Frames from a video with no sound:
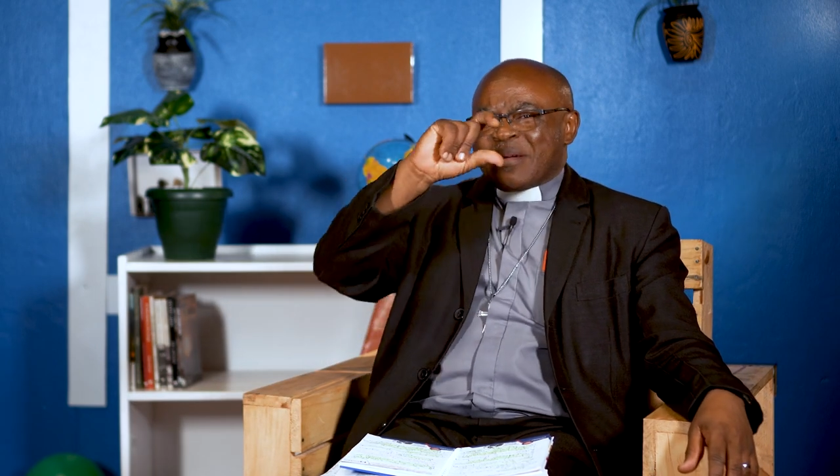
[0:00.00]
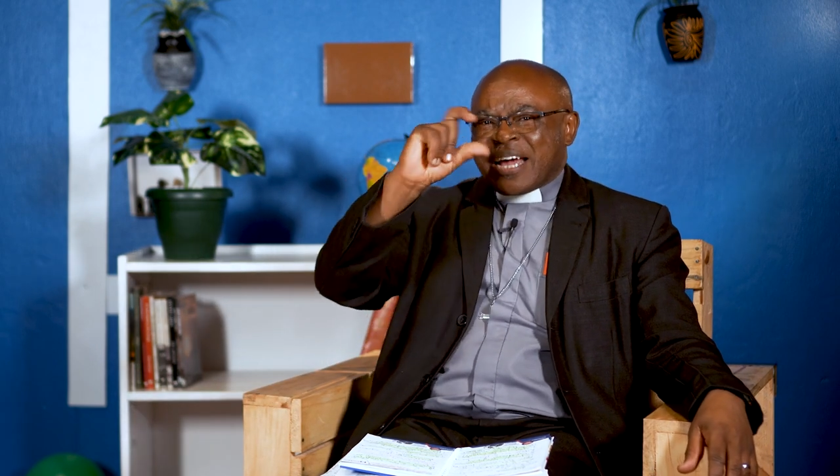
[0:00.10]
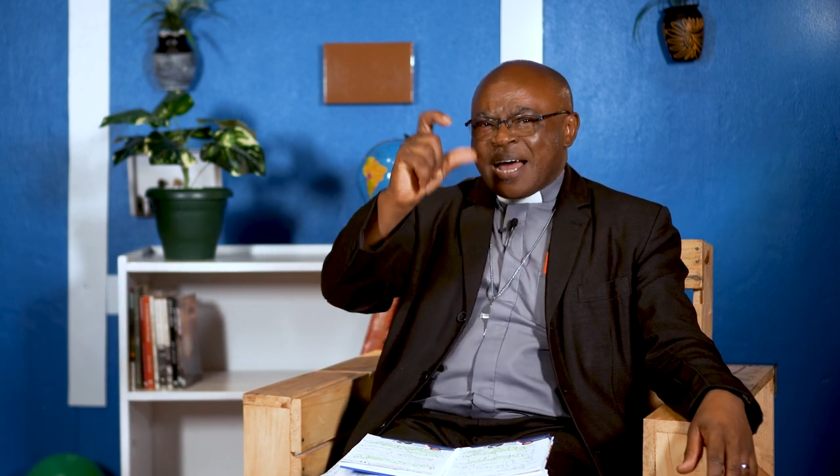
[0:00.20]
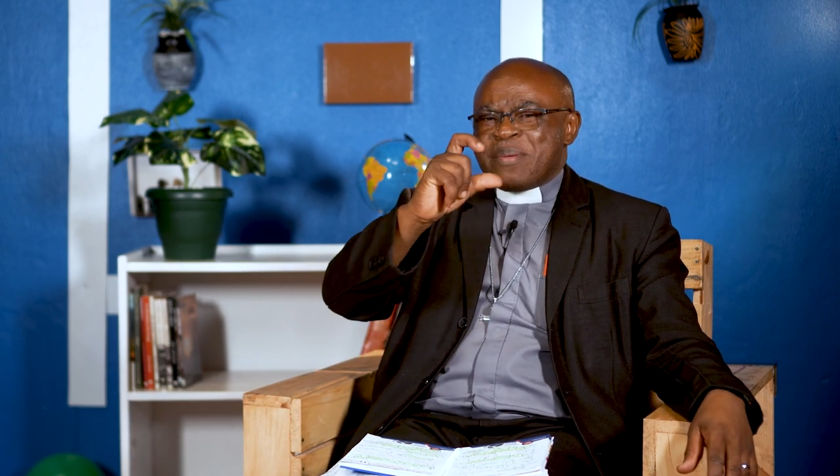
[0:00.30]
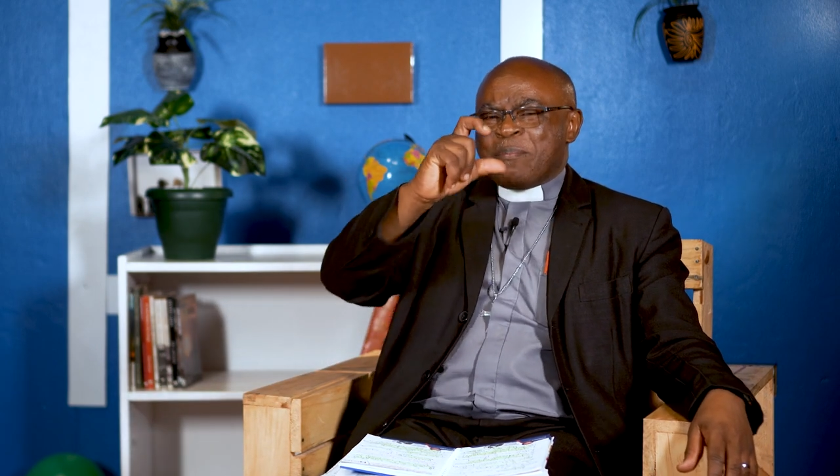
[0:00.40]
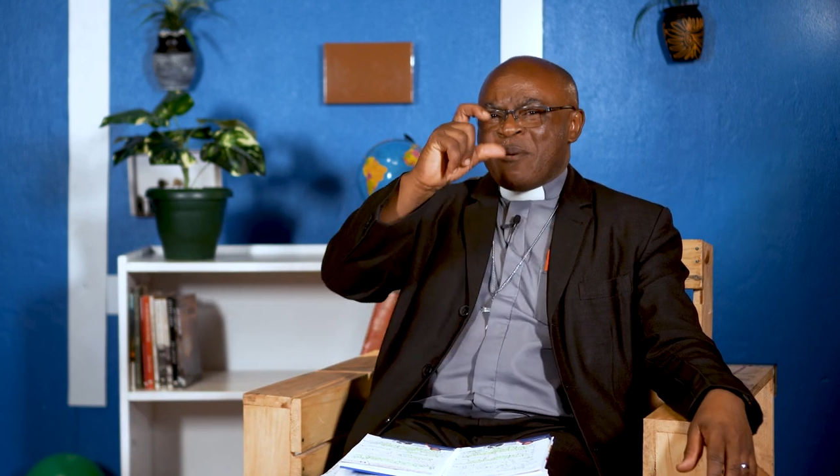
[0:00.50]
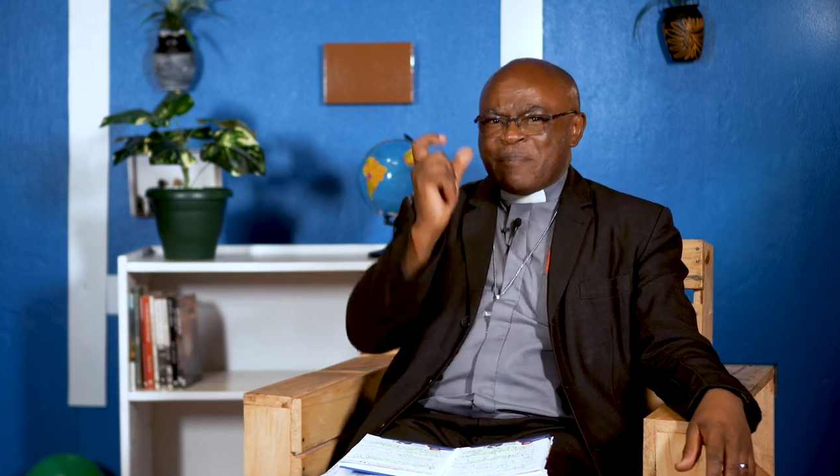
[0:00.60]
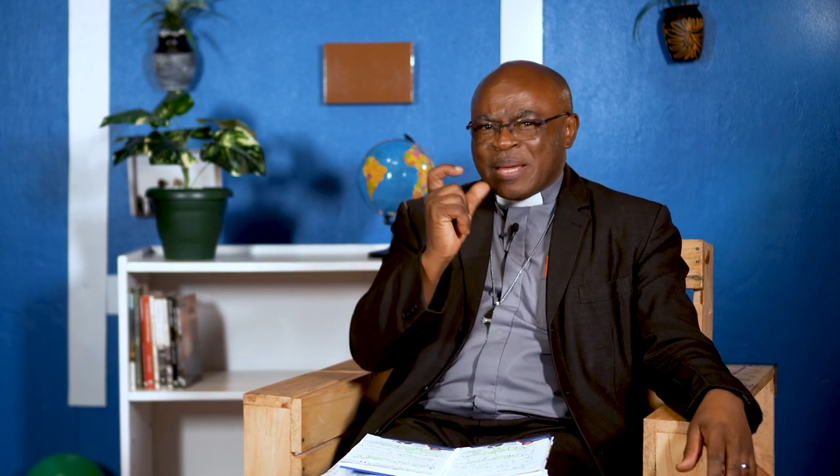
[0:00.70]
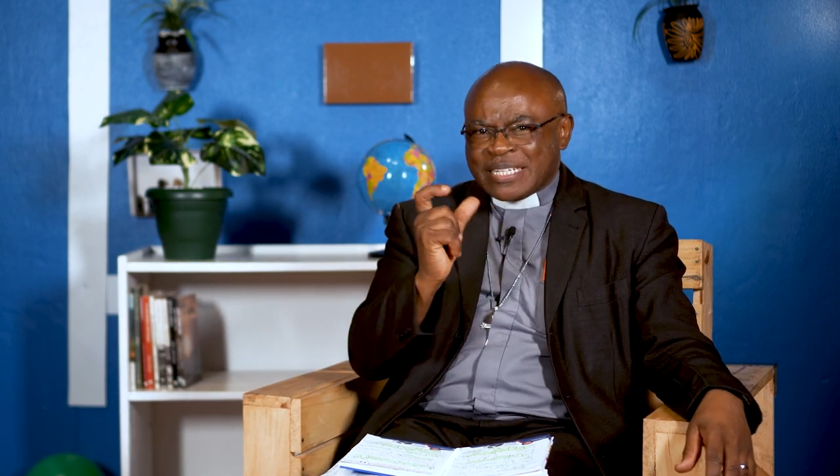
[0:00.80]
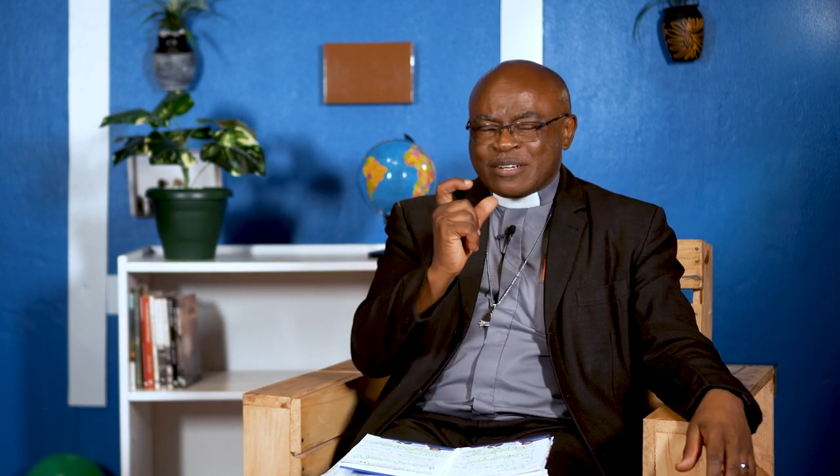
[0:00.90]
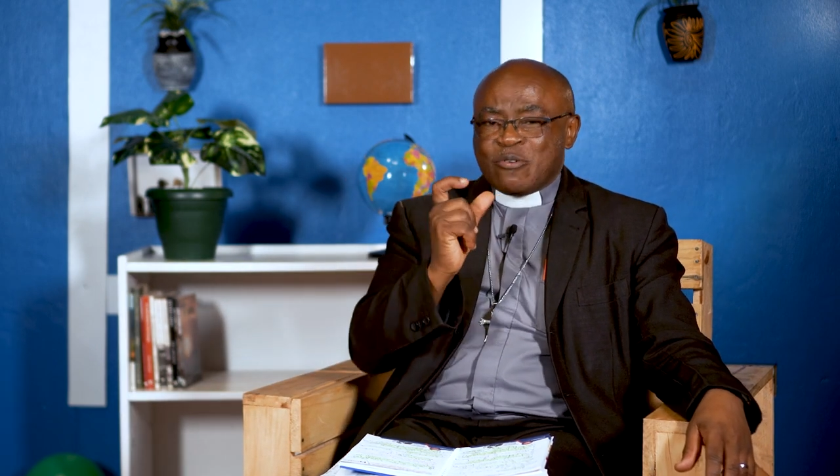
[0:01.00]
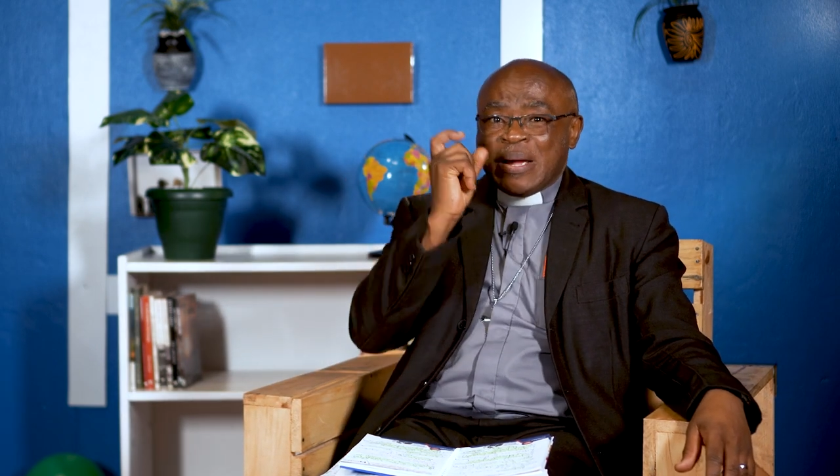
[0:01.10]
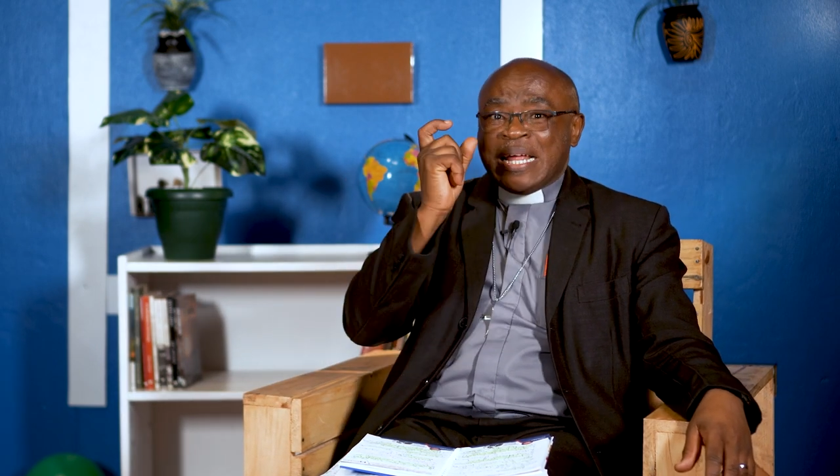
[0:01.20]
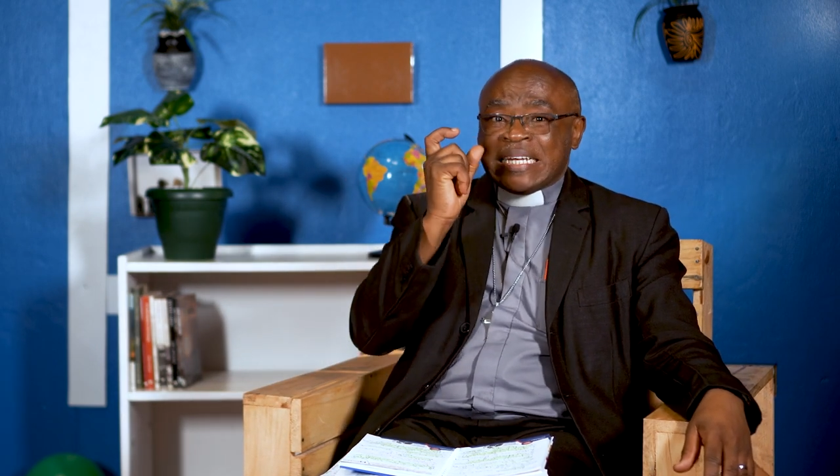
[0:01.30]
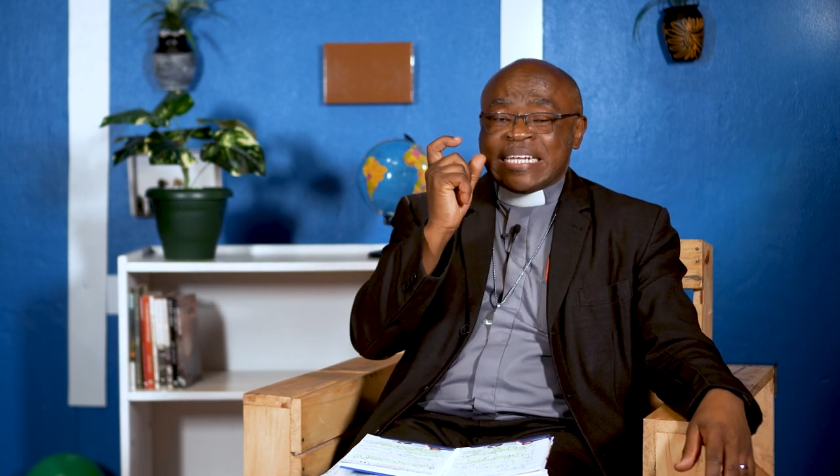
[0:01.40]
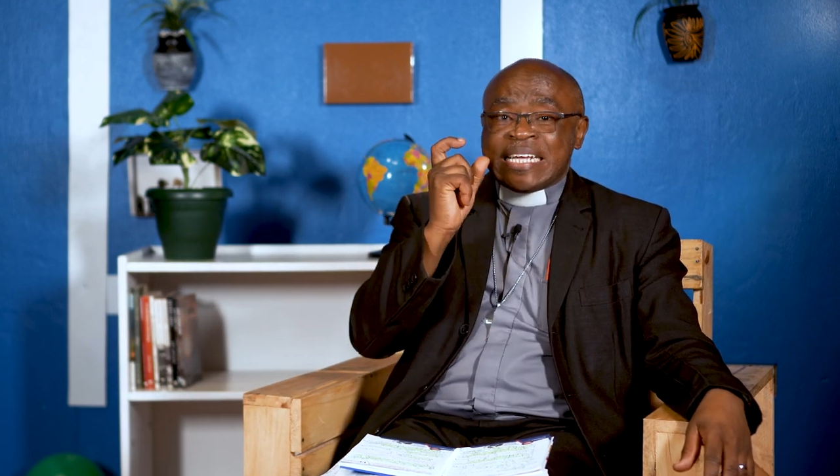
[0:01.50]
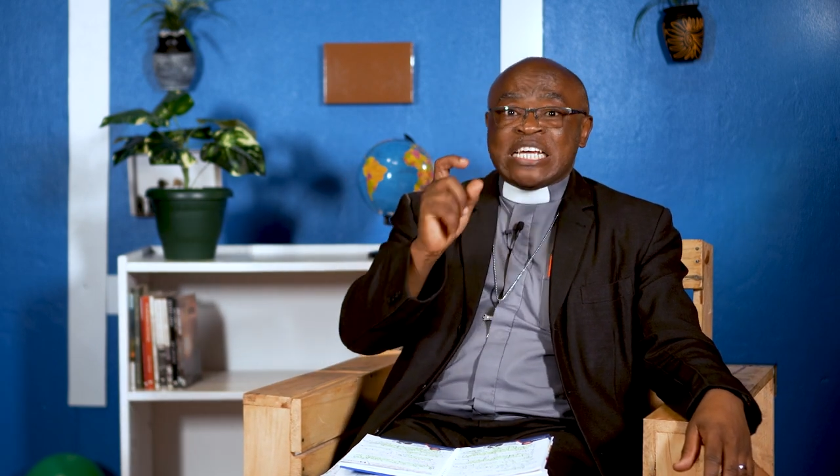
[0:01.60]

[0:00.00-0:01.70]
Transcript: come a moment when